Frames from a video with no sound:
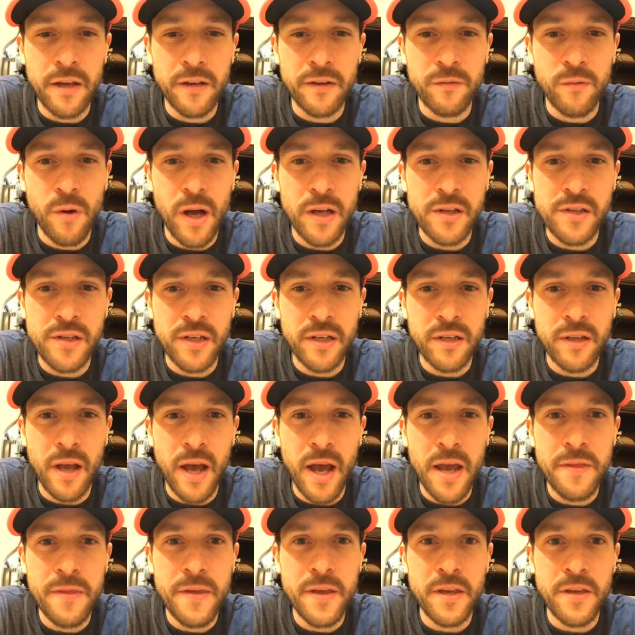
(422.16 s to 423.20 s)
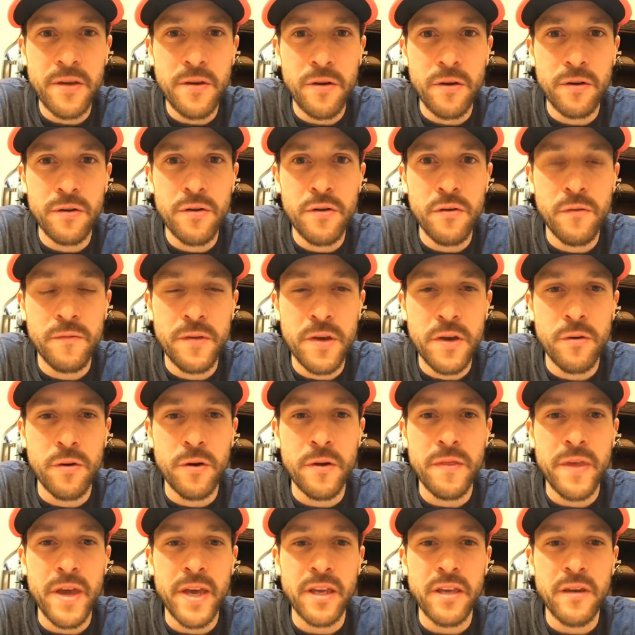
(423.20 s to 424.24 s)
is watching. I think you're a new viewer.
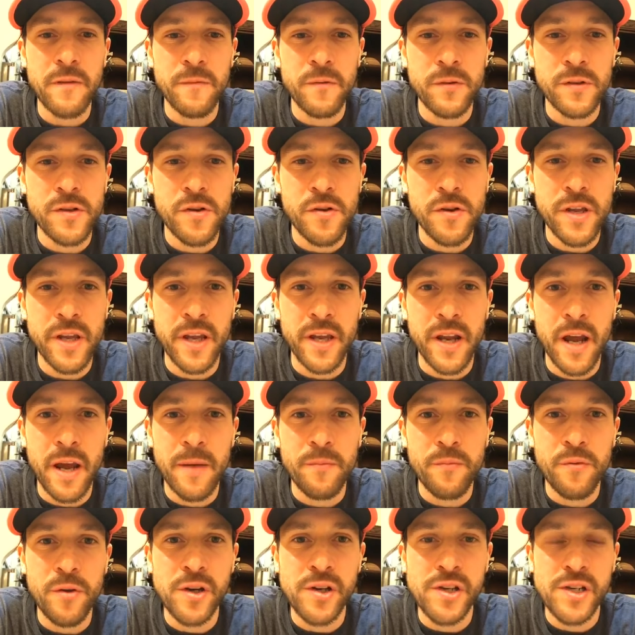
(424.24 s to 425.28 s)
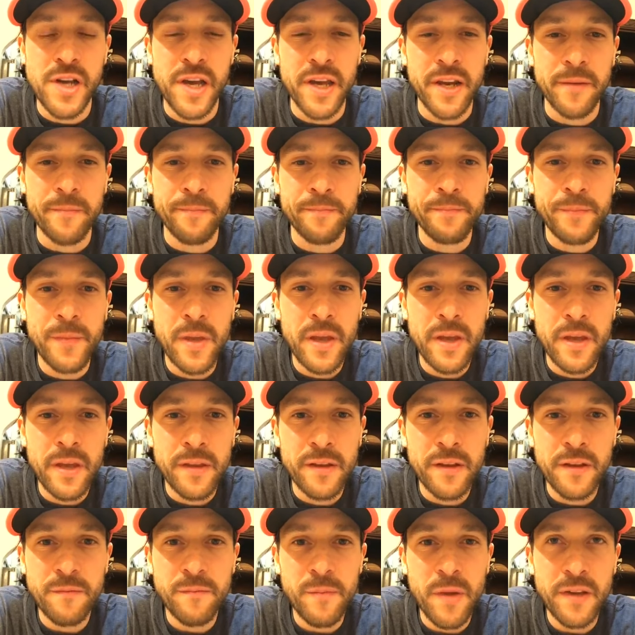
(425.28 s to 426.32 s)
Thank you for tuning in. I appreciate it.
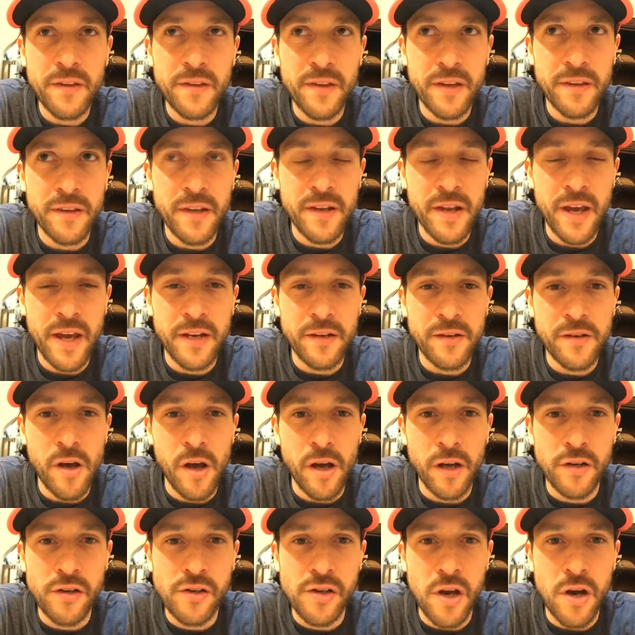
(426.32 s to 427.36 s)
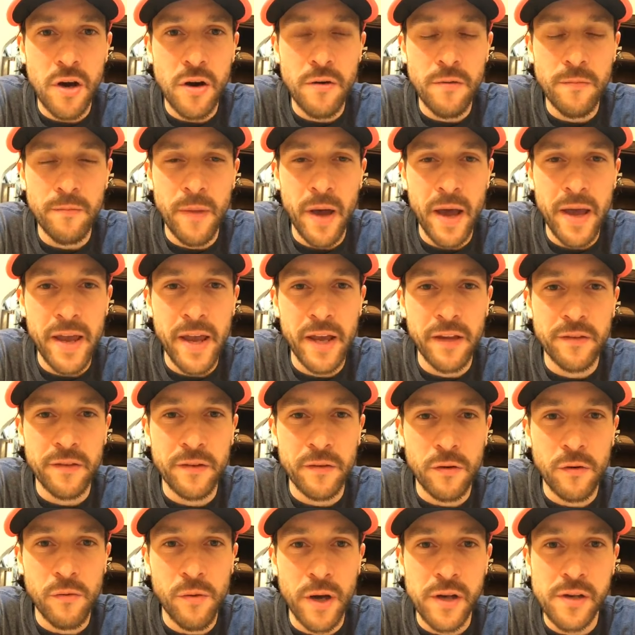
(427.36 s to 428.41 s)
This is my Sunday night talk show. I answer
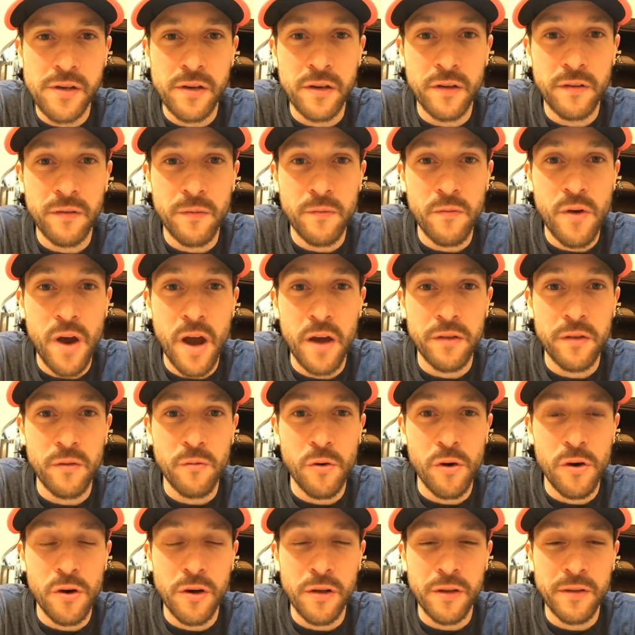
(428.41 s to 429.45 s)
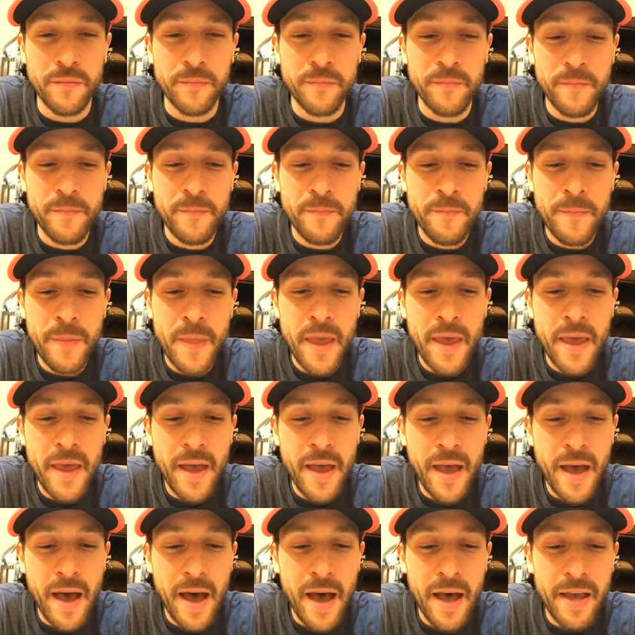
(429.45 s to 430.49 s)
questions from around the world.
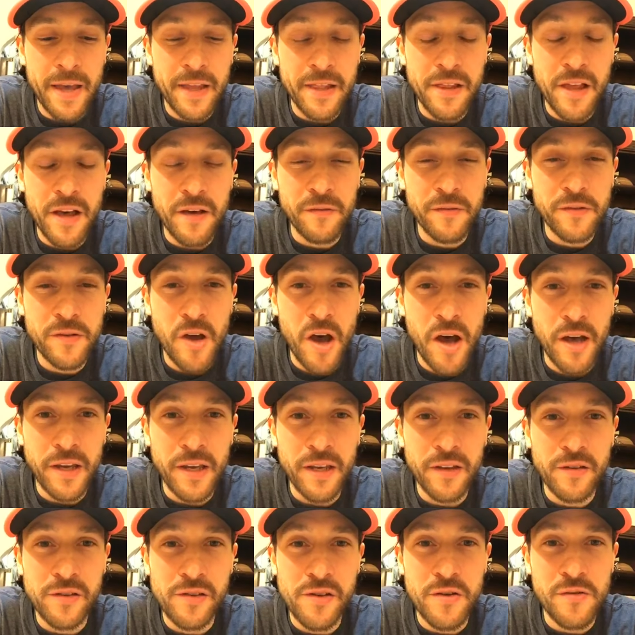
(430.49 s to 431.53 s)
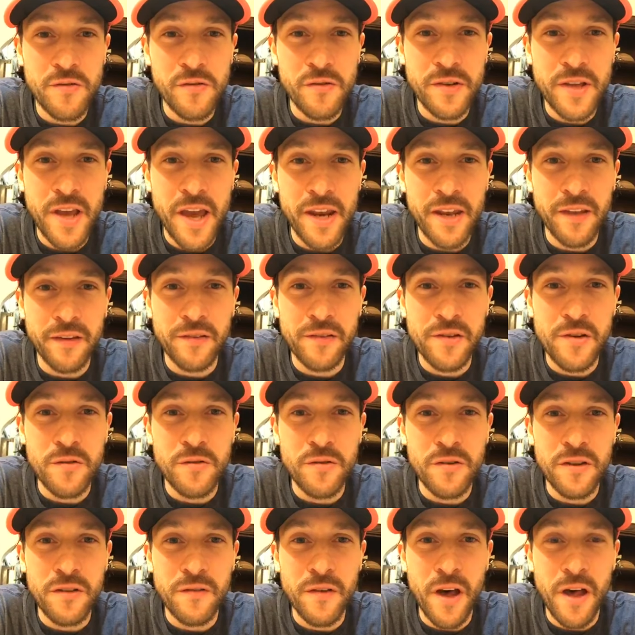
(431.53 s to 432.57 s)
I love talking junior tennis, junior
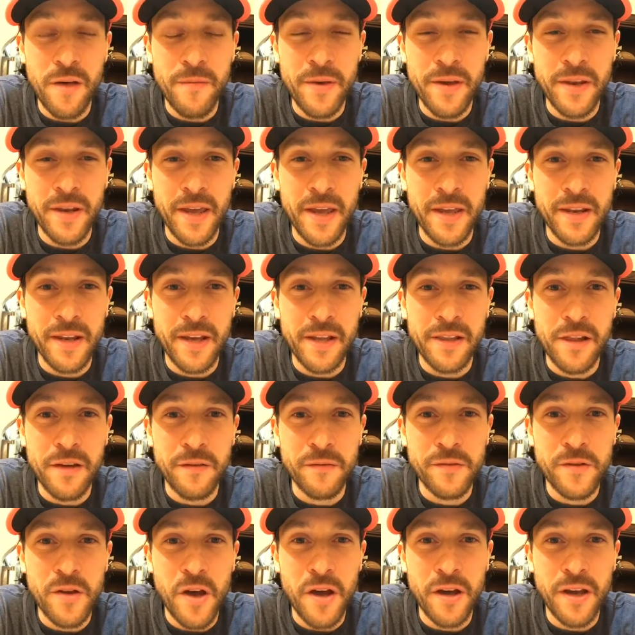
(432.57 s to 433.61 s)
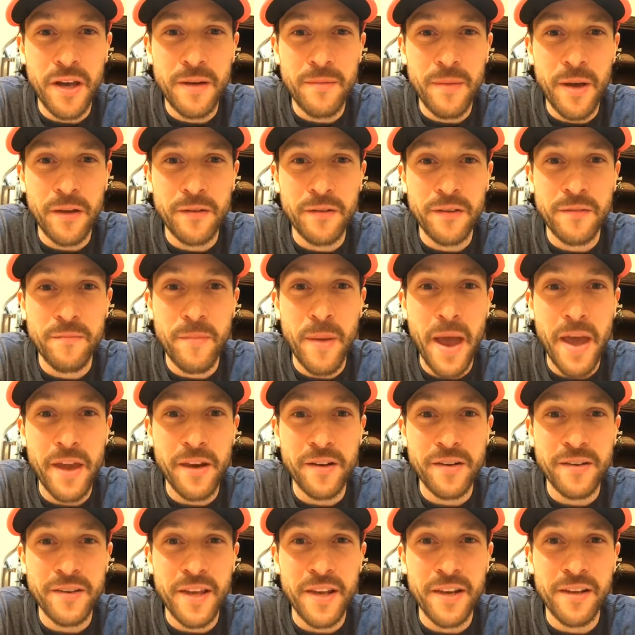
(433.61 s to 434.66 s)
development, and I love talking about
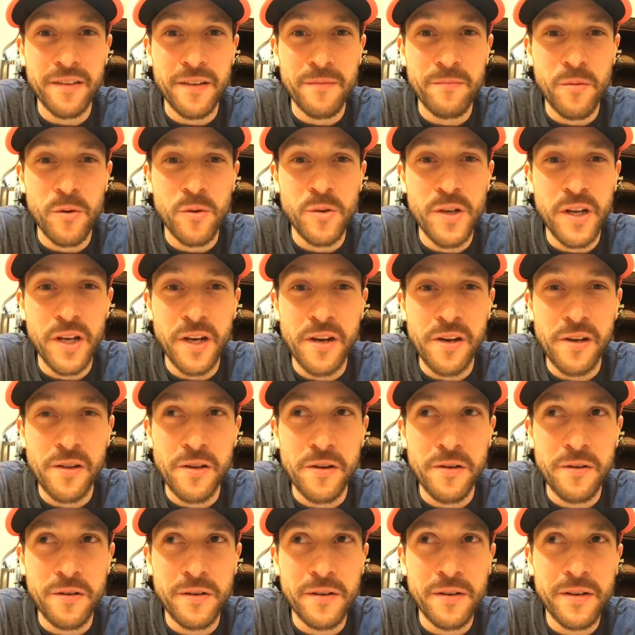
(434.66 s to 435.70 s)
Spanish tennis in particular.